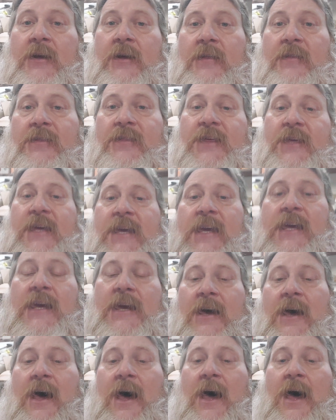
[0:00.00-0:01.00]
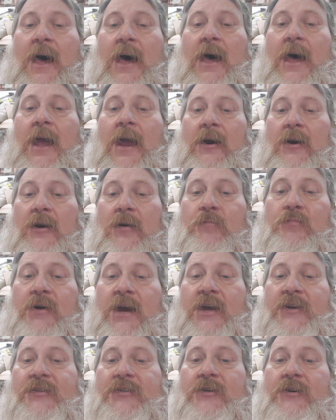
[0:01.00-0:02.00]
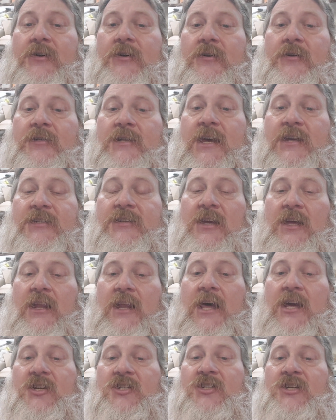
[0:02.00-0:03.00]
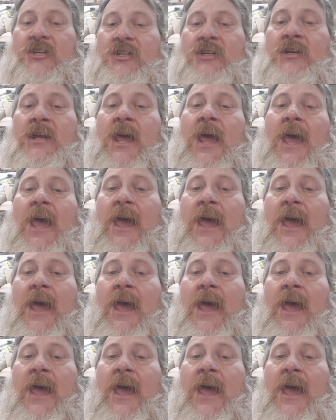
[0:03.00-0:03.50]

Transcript: the air compressor, dust collection,